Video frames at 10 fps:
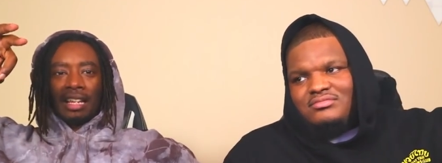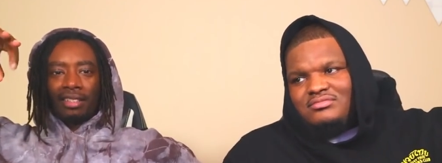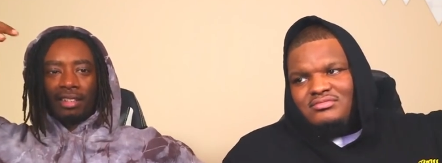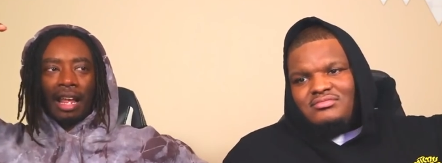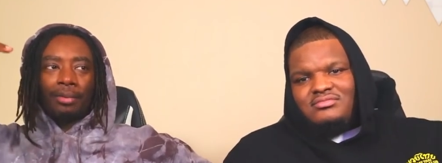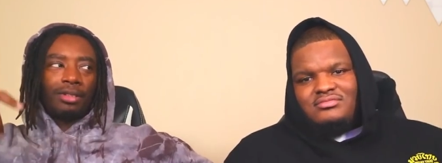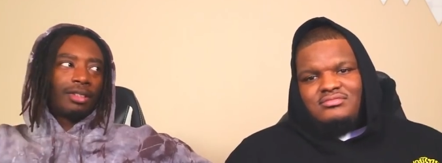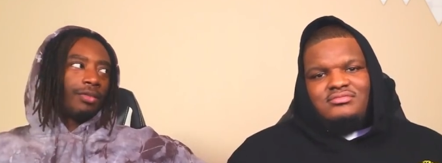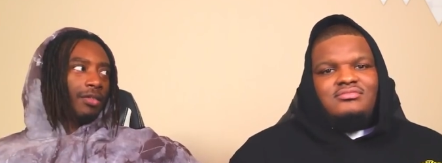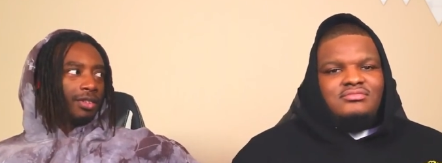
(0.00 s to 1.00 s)
Speaker 1: like
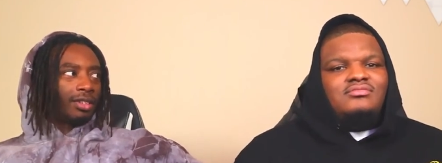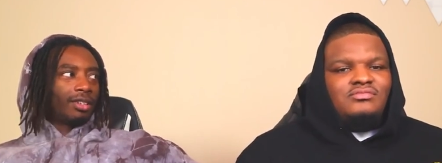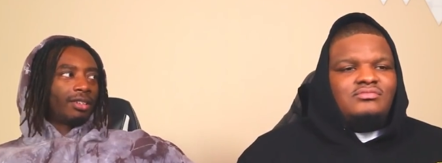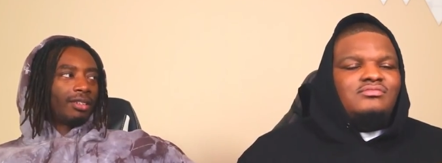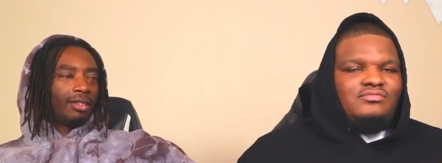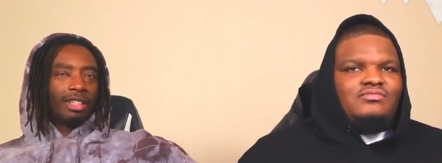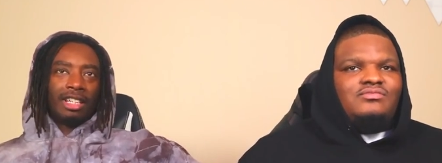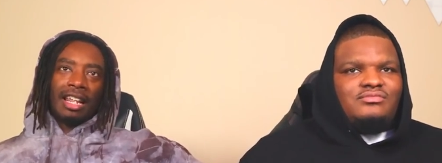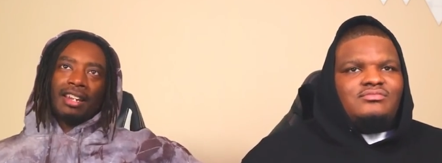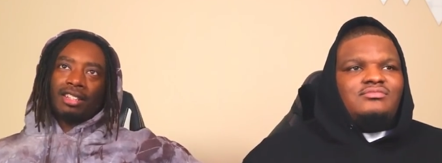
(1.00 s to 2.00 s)
synopsis of everything mm -hmm. and
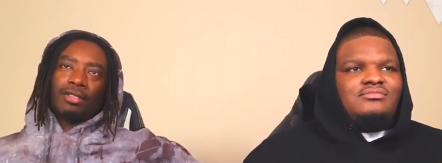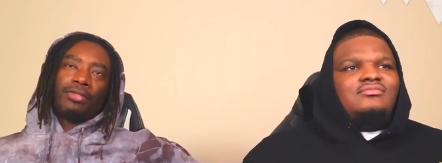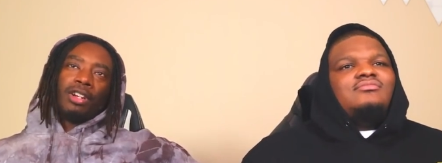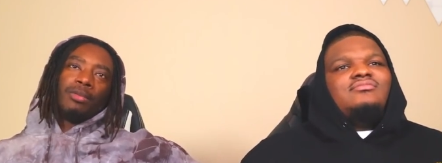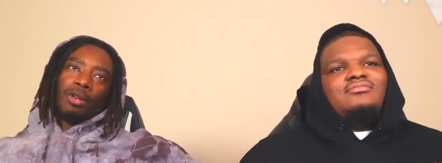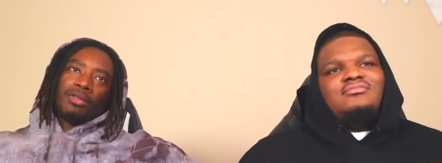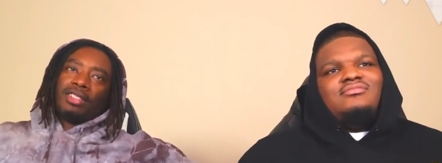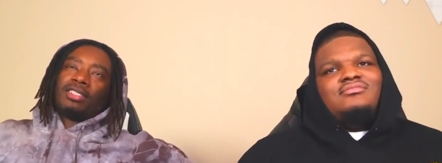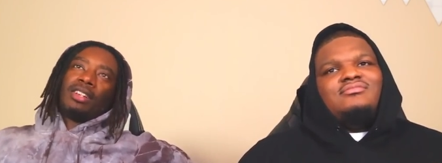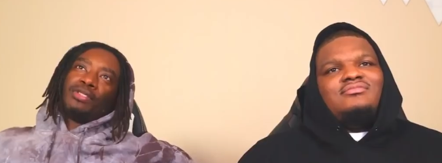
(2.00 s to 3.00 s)
mm-hmm. add some funny
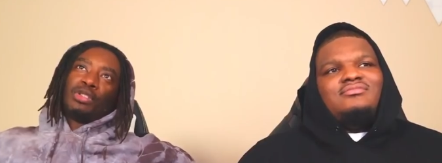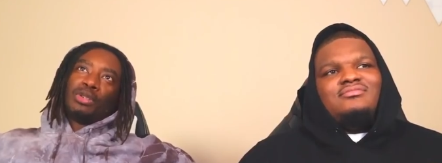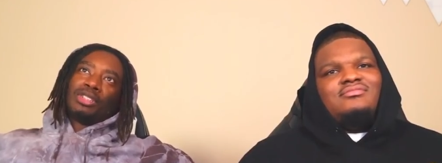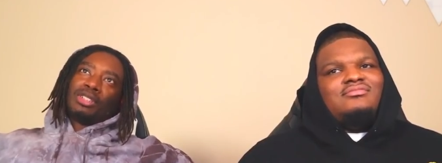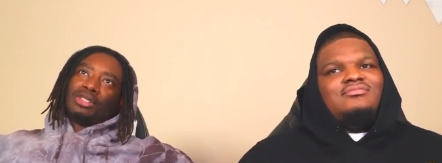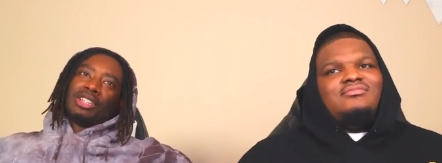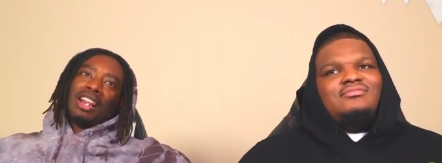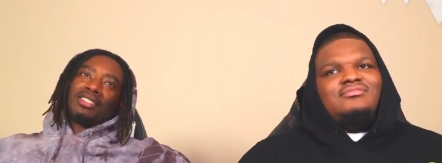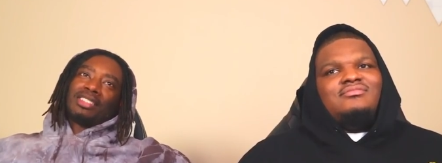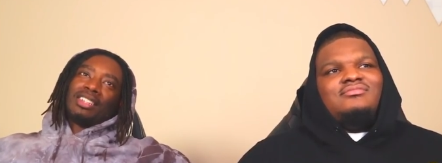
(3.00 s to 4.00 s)
moments and stuff to it. So
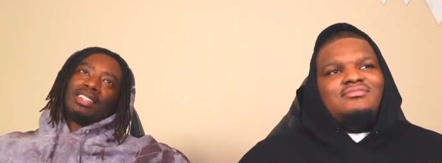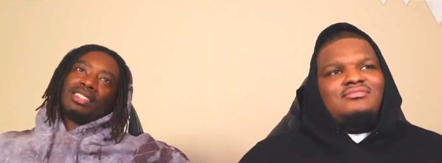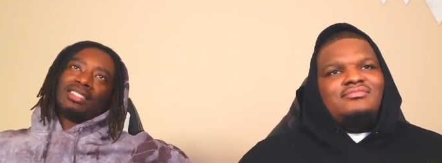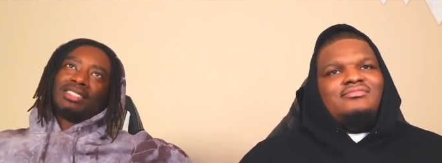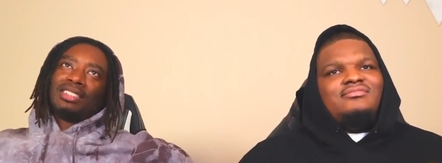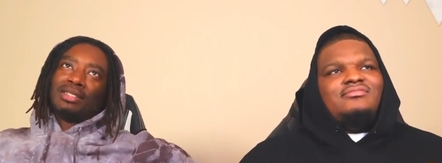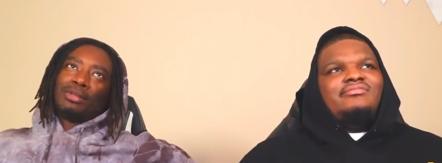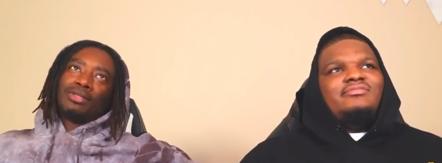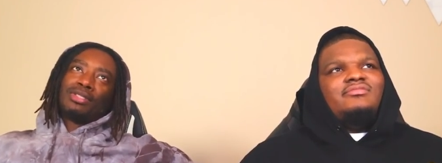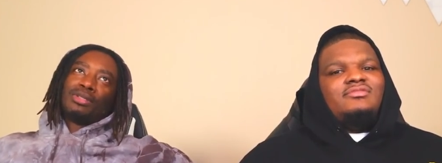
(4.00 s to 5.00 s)
shout out to uh, CJ
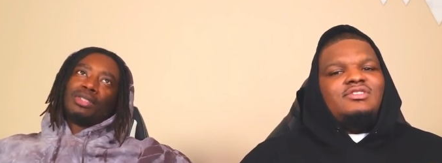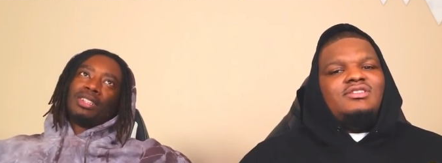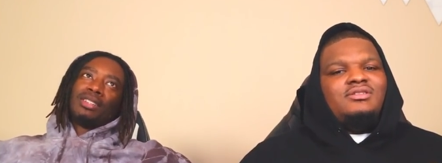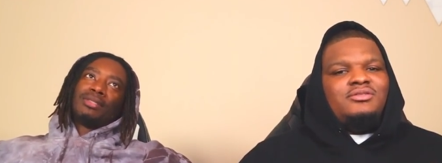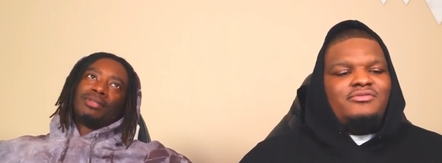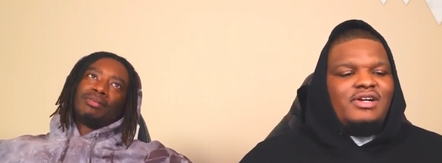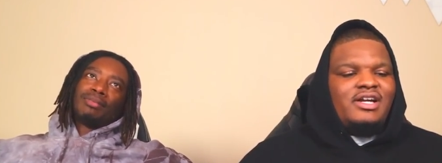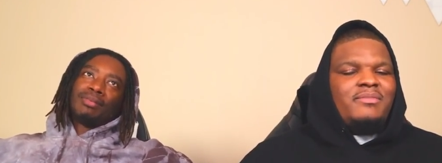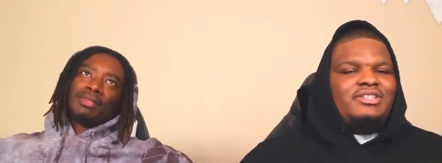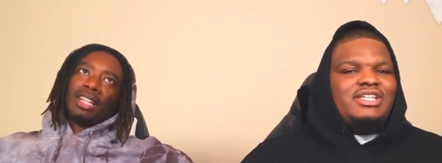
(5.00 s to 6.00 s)
bro for doing that. It was
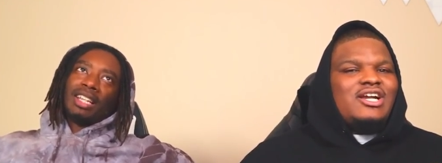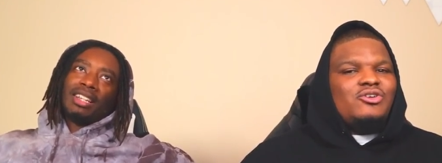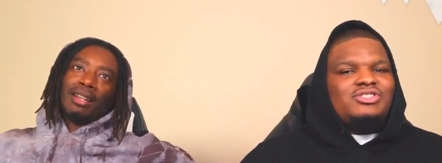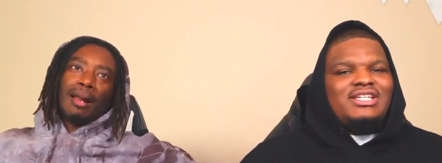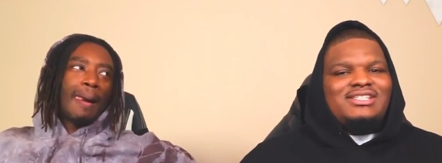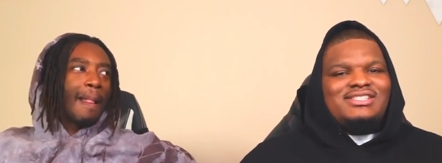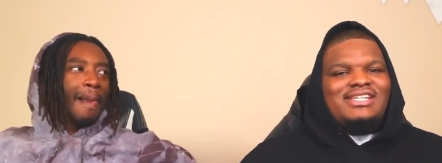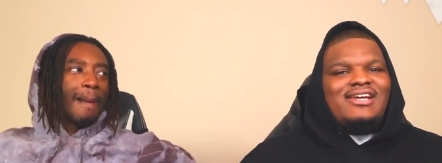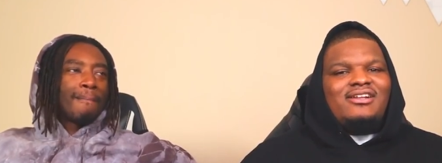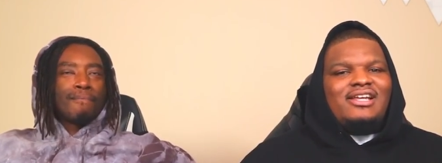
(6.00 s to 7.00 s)
Speaker 2: fire. Make sure y'all go check his
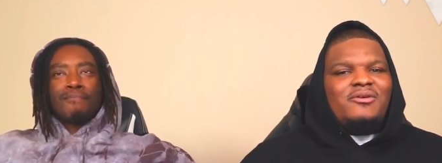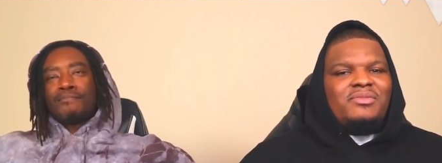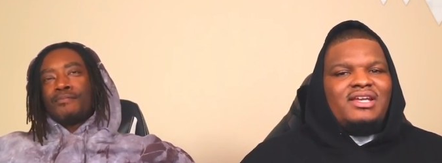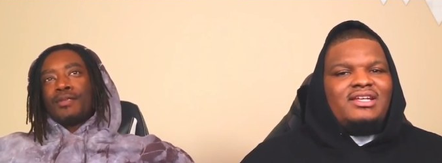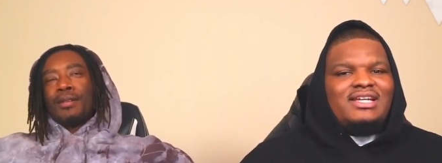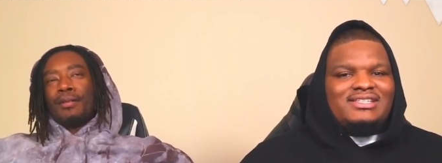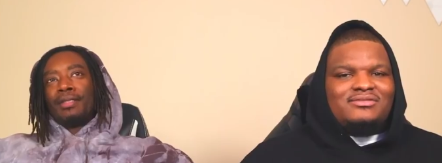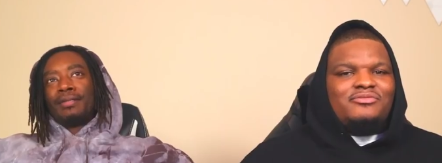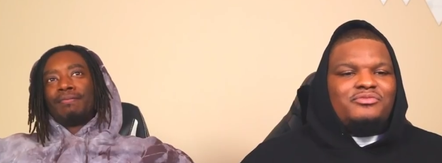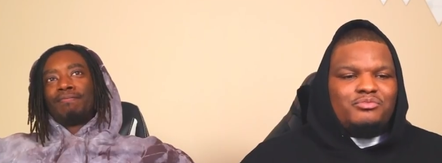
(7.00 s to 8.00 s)
channel out, man. He got
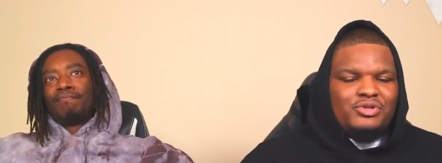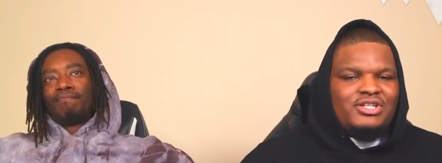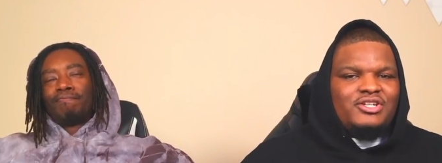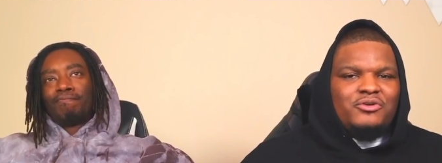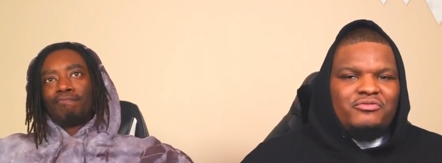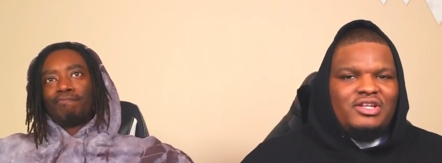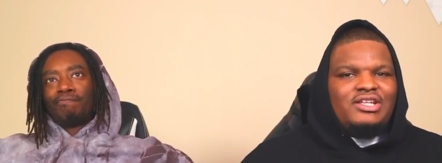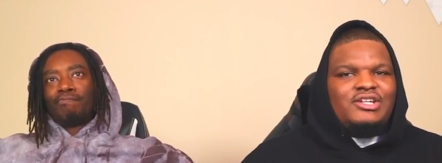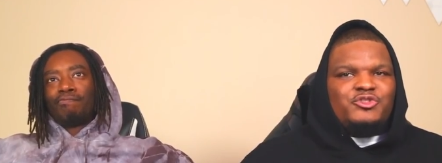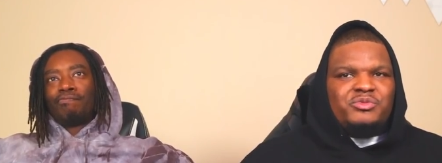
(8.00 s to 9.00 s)
some pretty dope
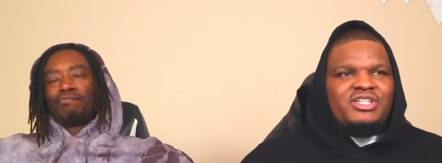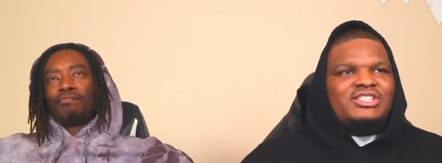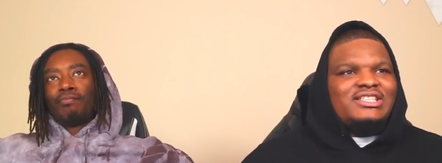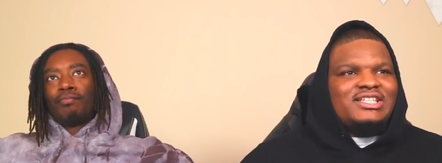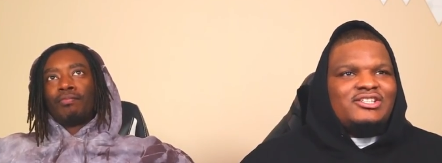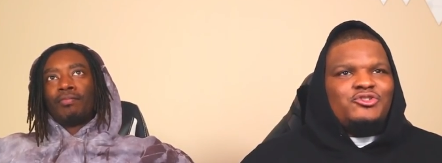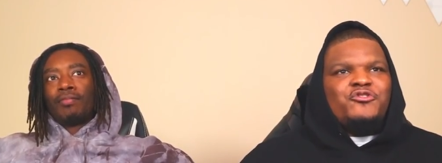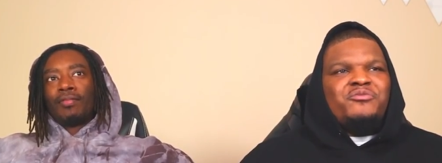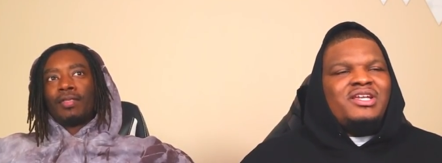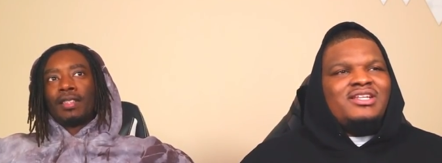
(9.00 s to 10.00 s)
videos, man. Shouts out to
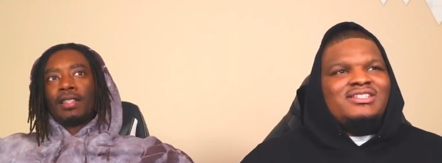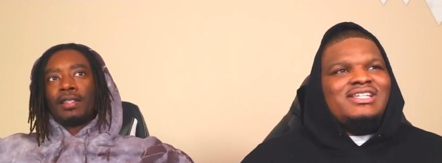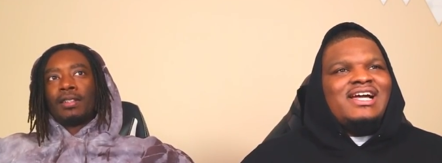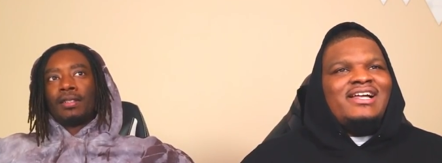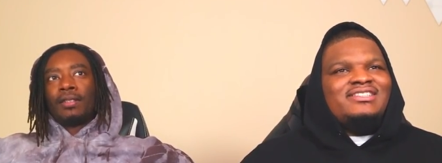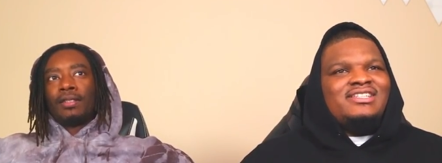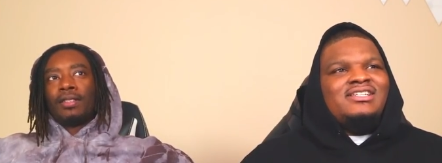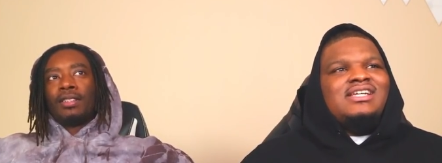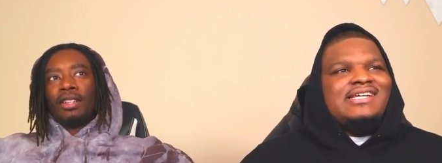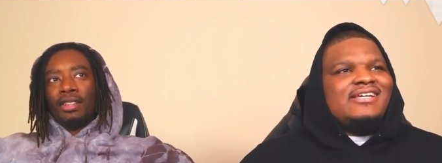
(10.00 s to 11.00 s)
him for making this
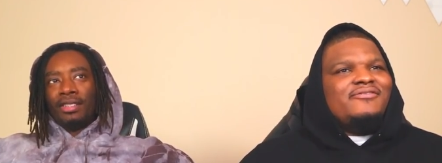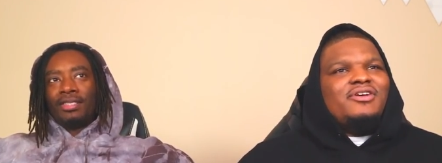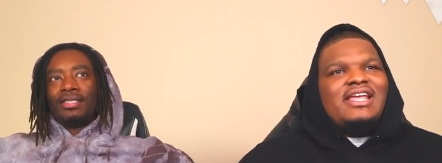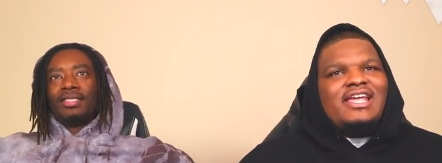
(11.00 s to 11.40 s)
content for the